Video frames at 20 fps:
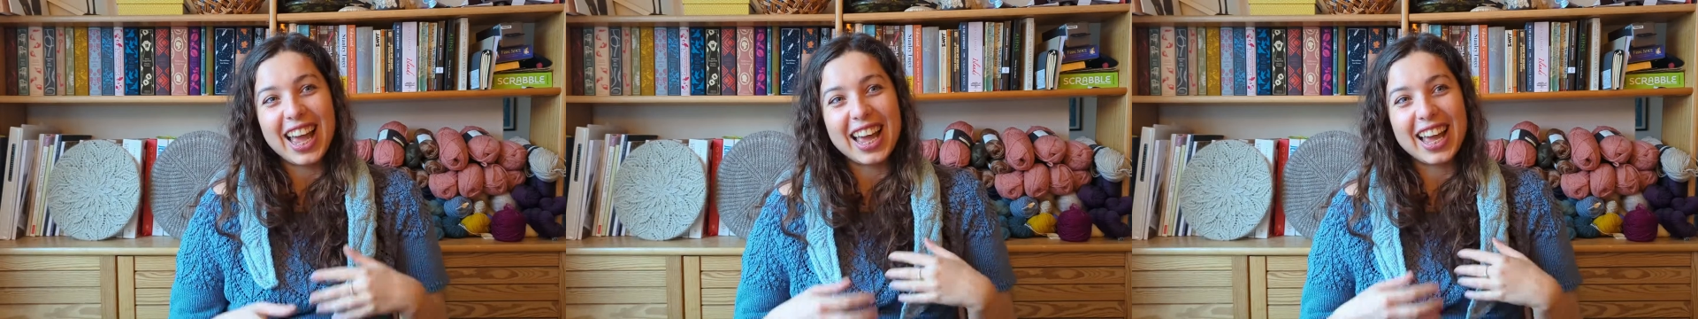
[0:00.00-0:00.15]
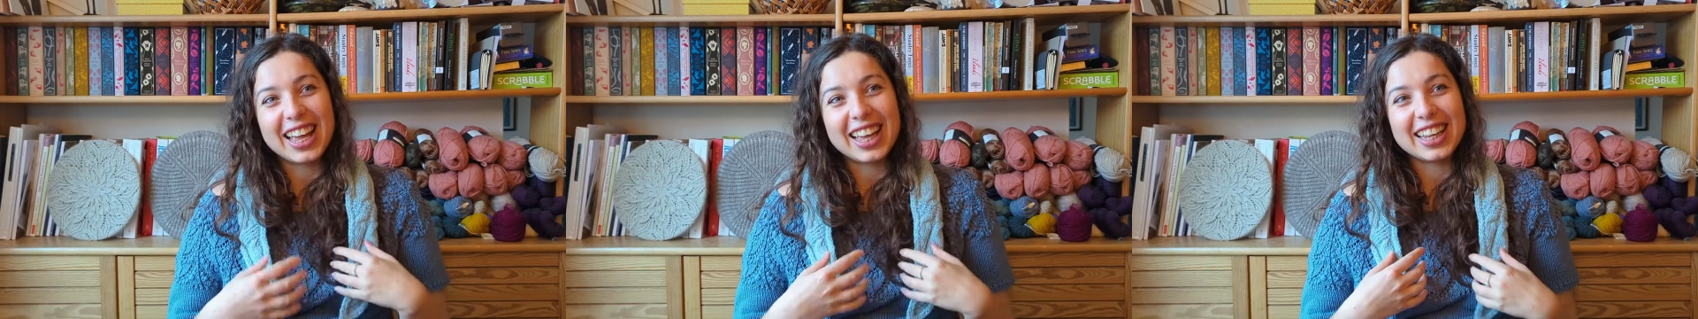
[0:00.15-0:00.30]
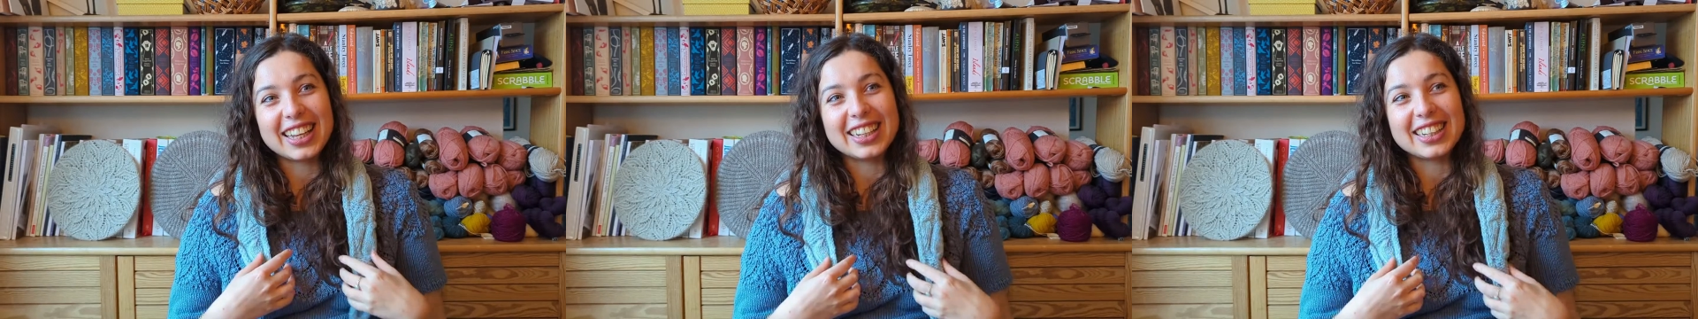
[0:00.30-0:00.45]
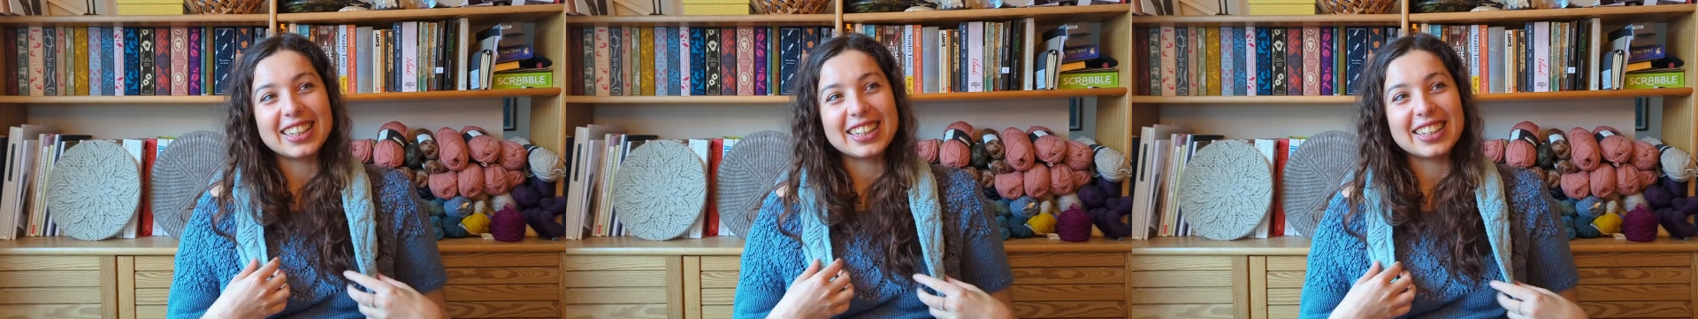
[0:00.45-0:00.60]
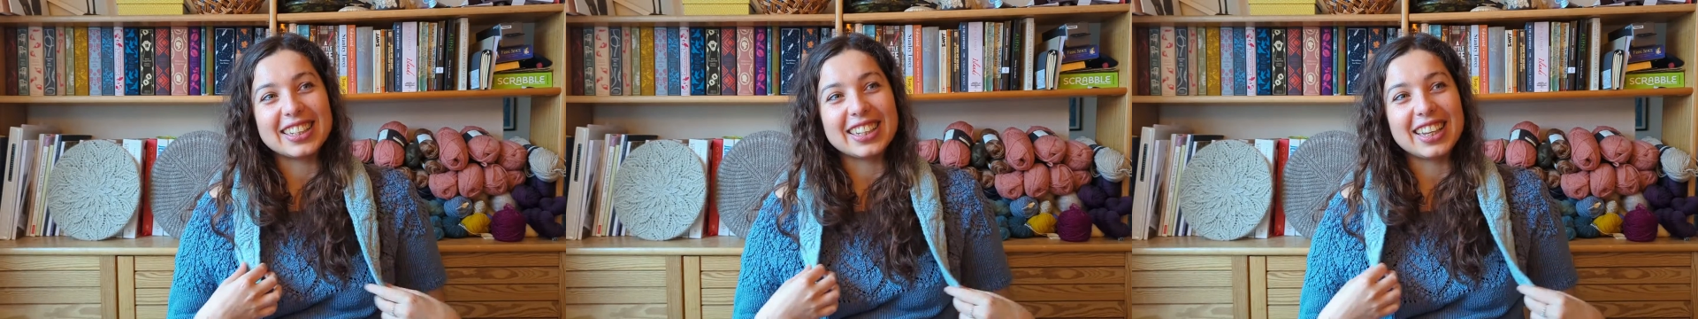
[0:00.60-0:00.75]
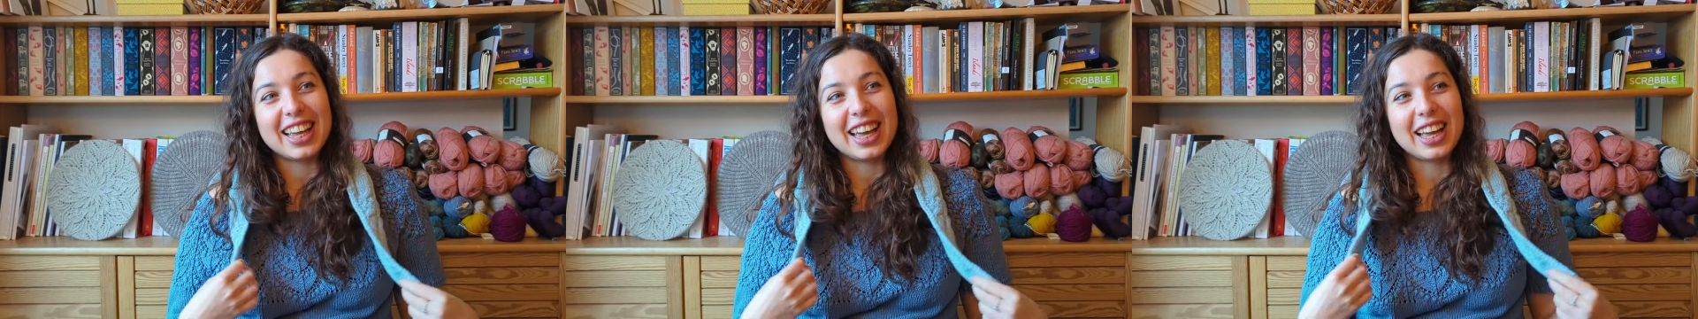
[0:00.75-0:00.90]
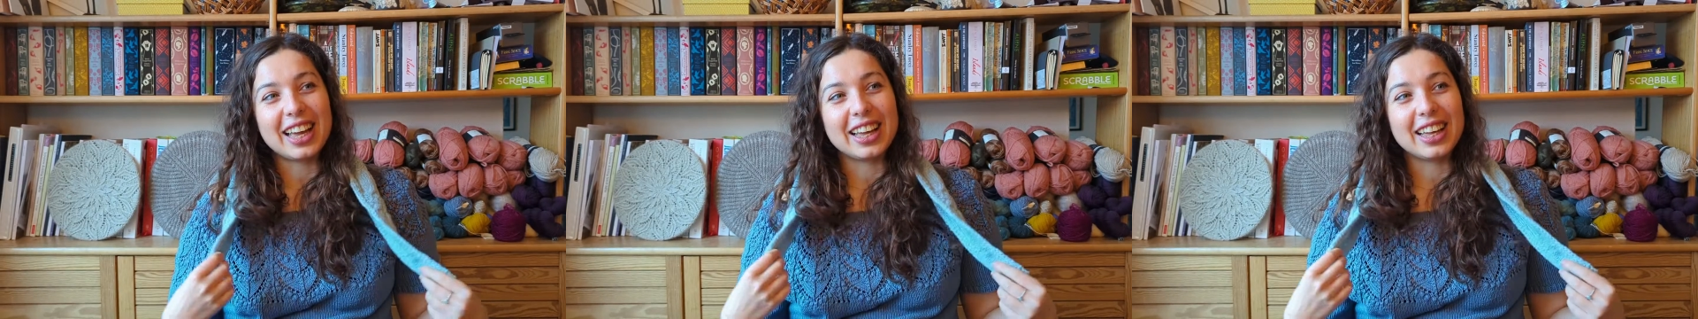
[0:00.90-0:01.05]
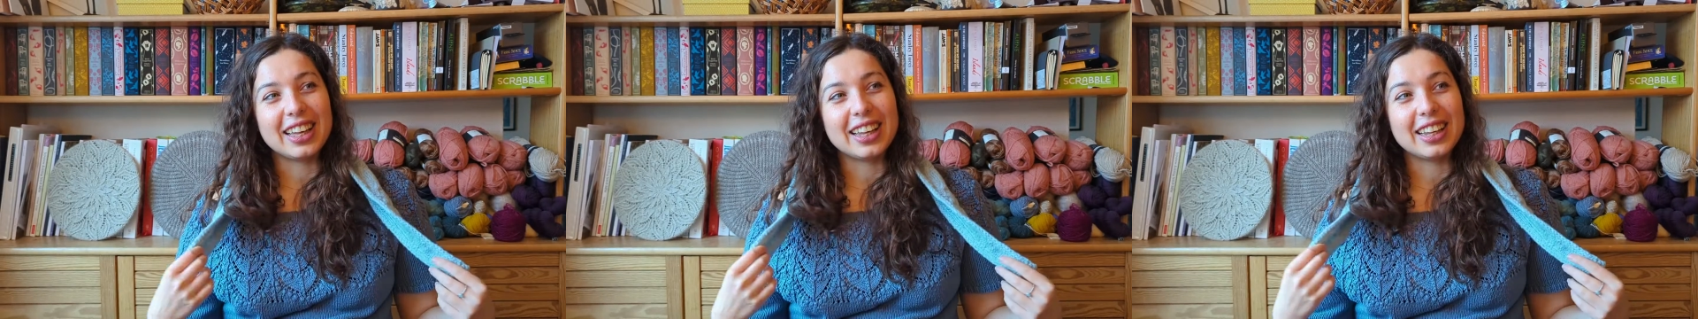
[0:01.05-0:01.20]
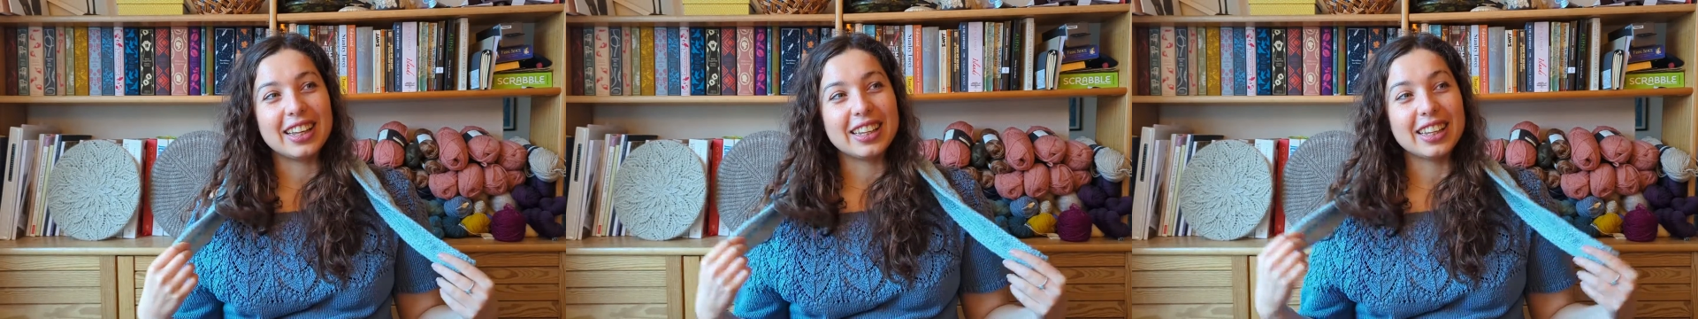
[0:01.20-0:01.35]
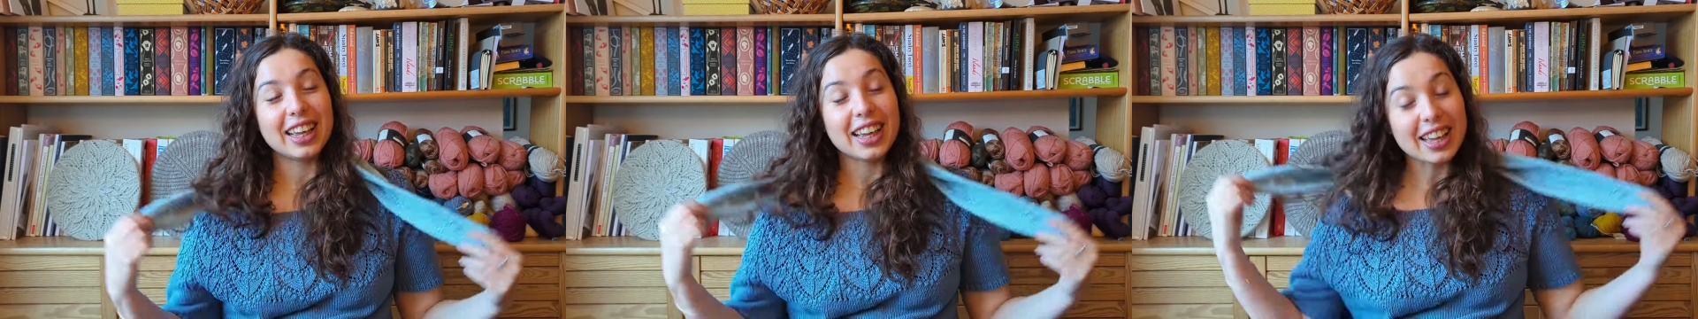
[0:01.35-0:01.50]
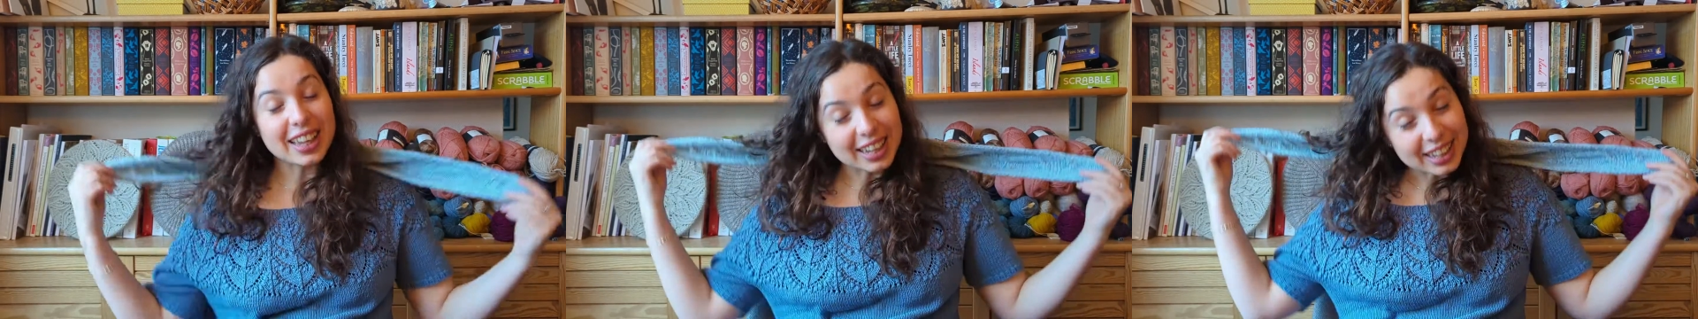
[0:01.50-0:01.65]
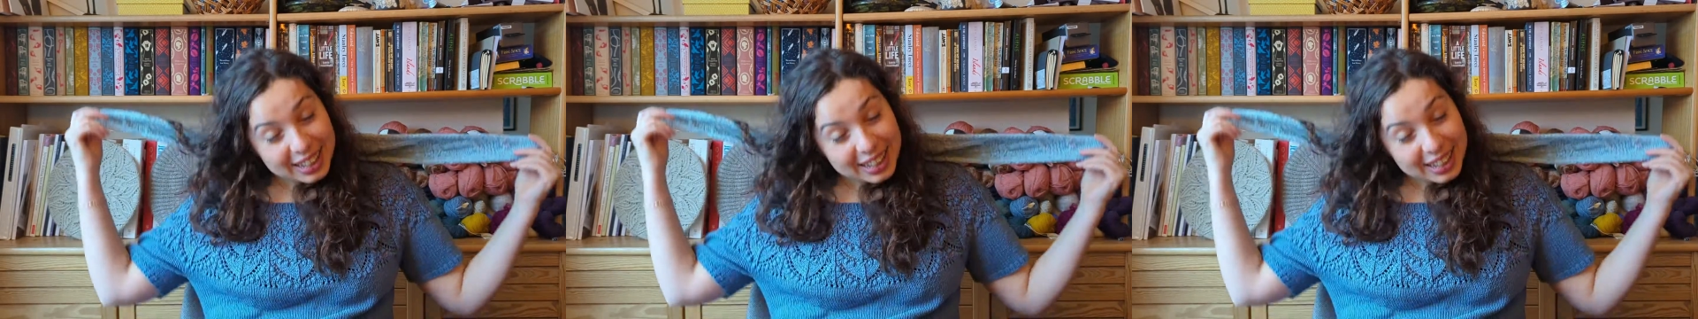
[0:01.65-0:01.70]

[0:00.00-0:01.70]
And yeah,